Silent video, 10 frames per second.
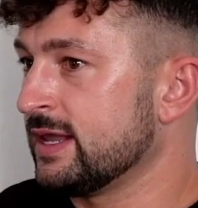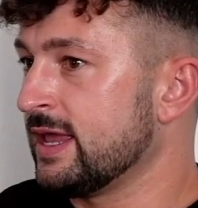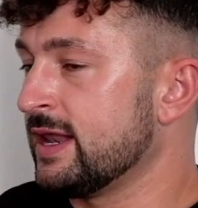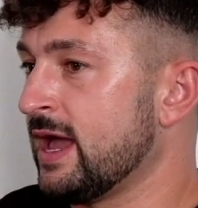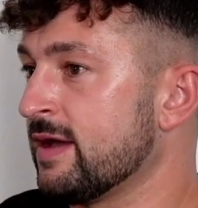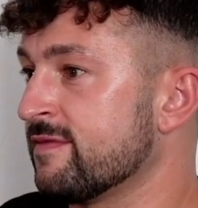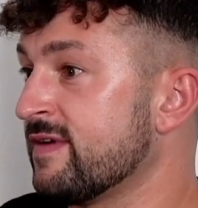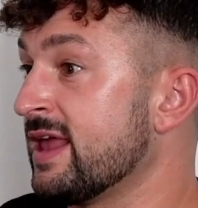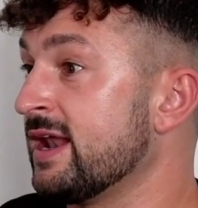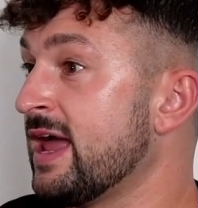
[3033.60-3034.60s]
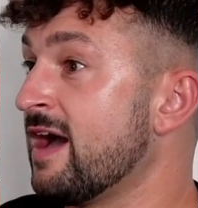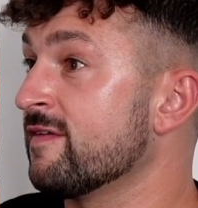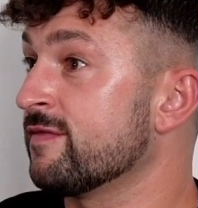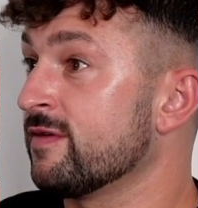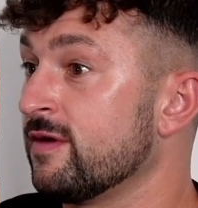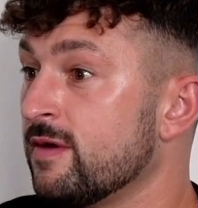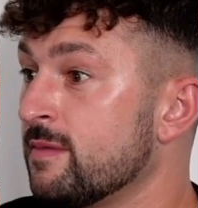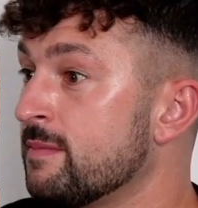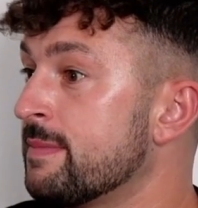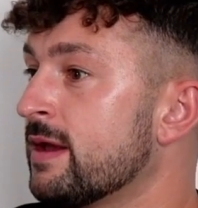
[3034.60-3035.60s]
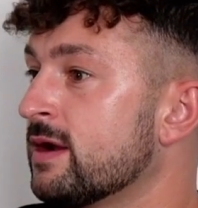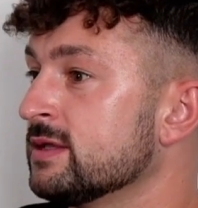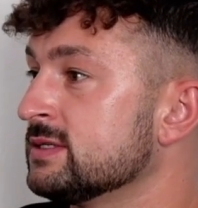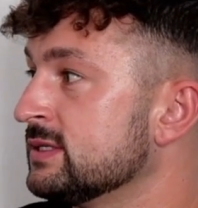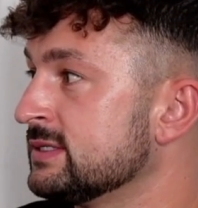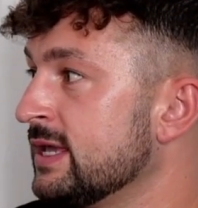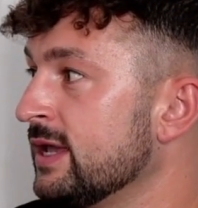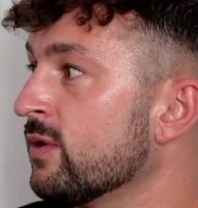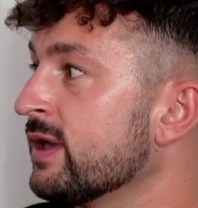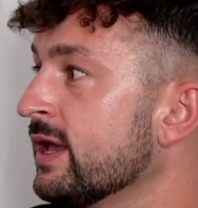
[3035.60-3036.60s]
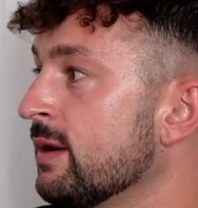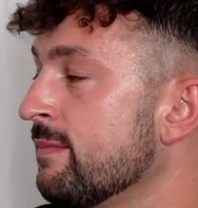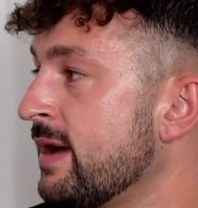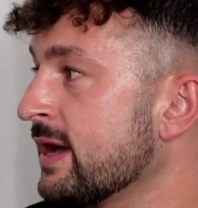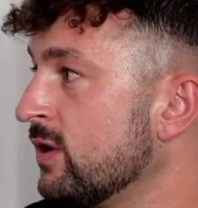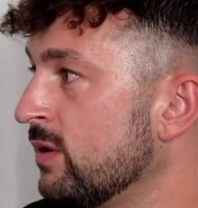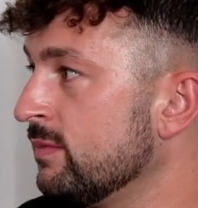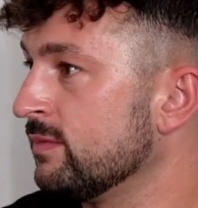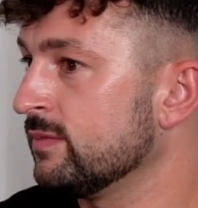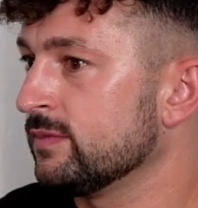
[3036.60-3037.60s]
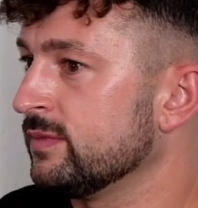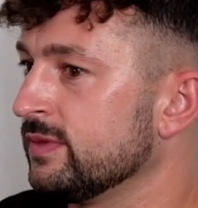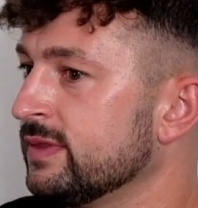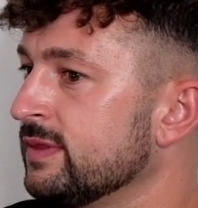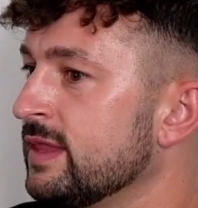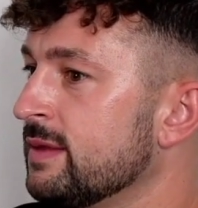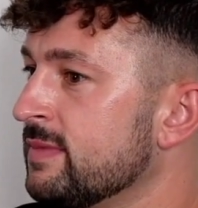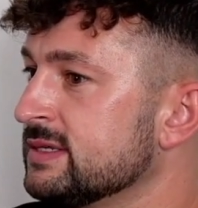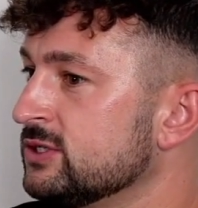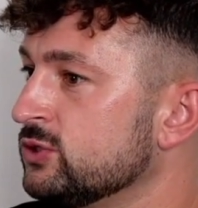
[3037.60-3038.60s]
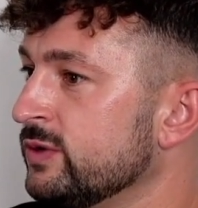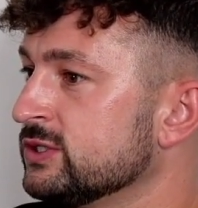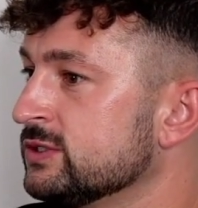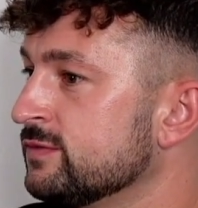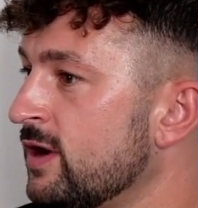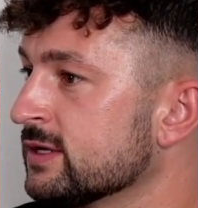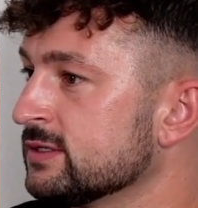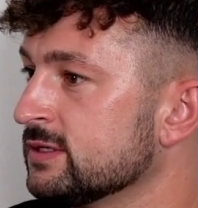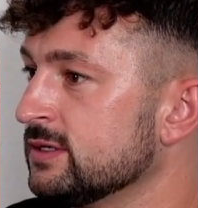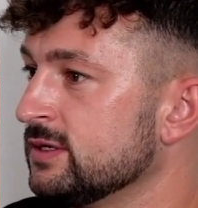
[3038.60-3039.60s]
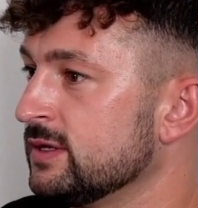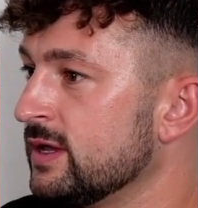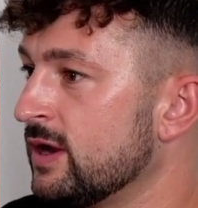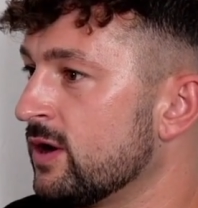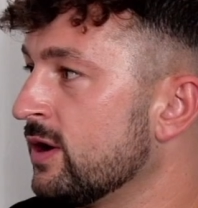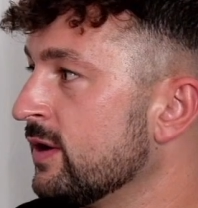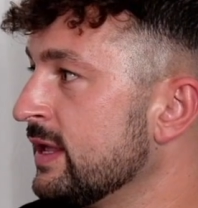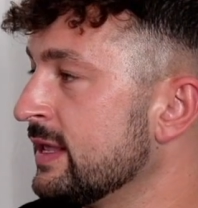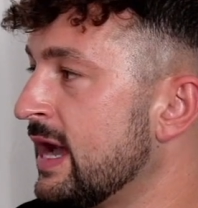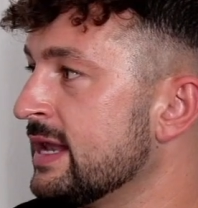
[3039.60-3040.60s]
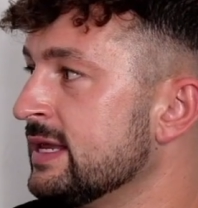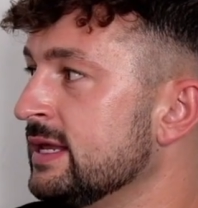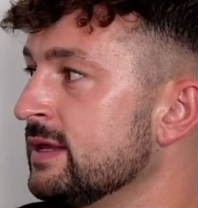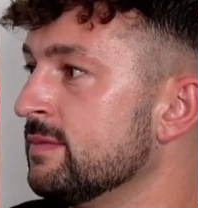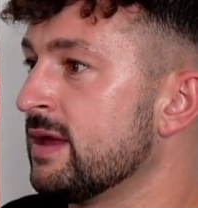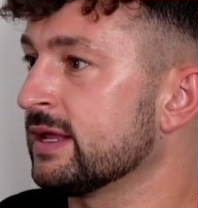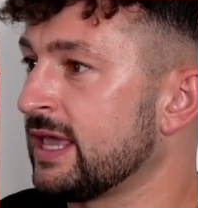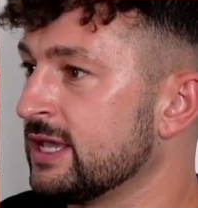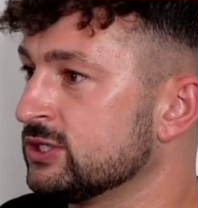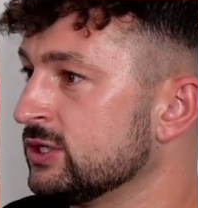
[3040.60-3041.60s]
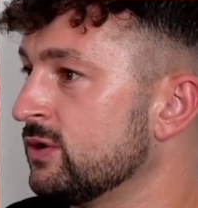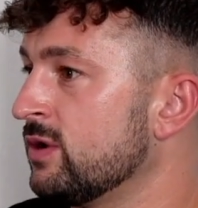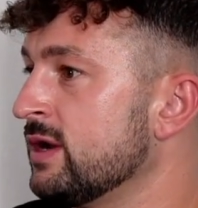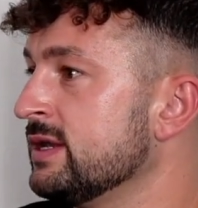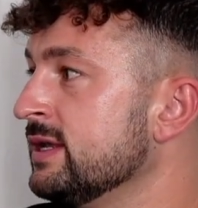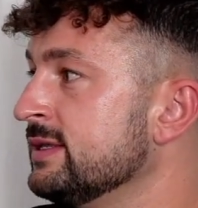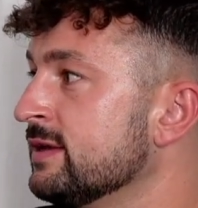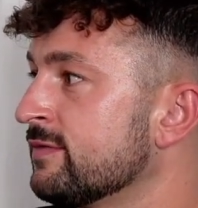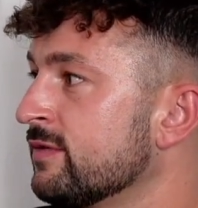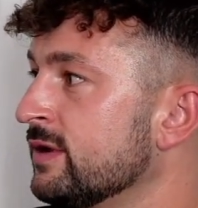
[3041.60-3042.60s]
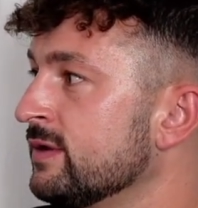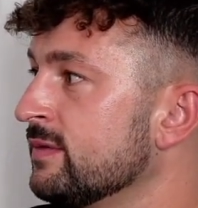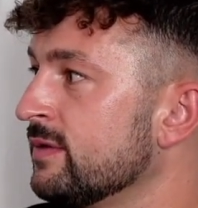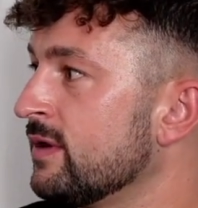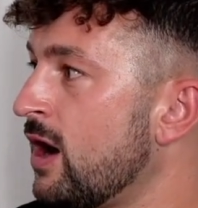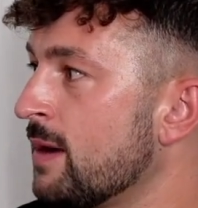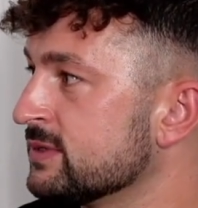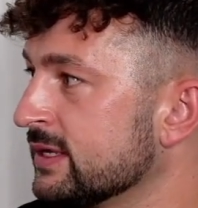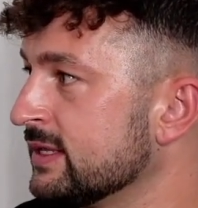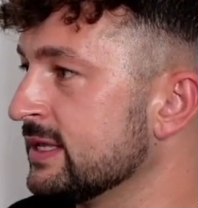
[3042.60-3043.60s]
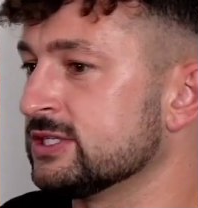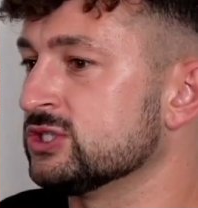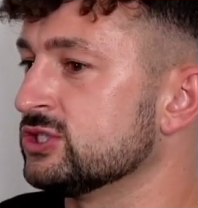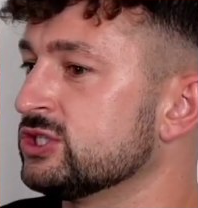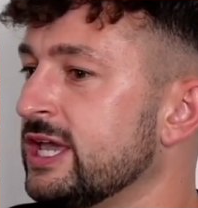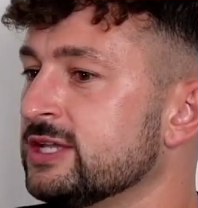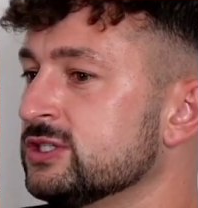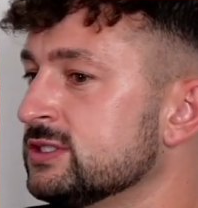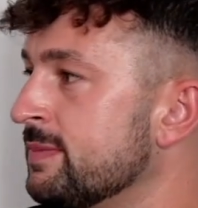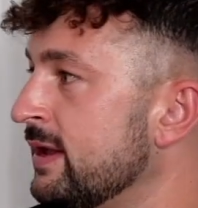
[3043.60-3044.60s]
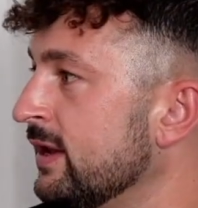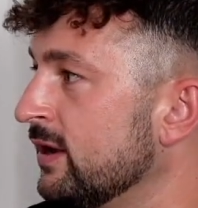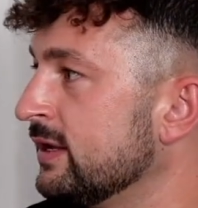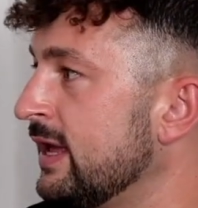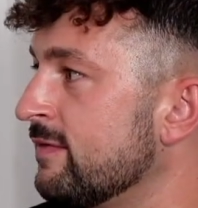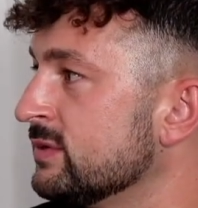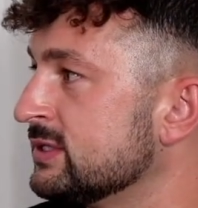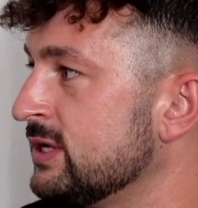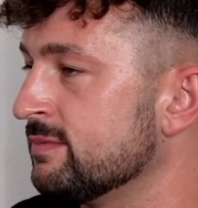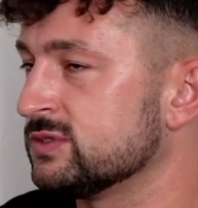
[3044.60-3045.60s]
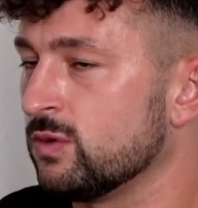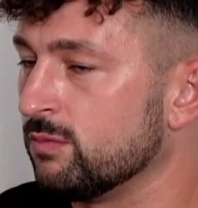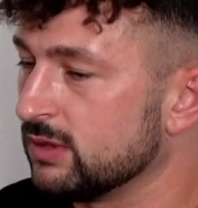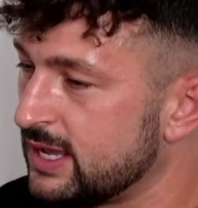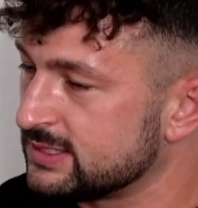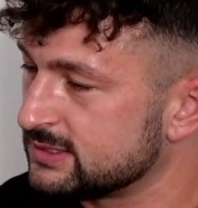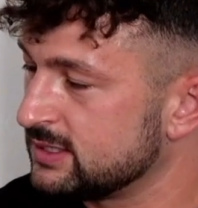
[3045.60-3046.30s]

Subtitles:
if I didn't have my parents to say, okay, come back home, then my situation's fucked, or I need medication, or I need different optic. It just changes depending on everyone's. I'm so blessed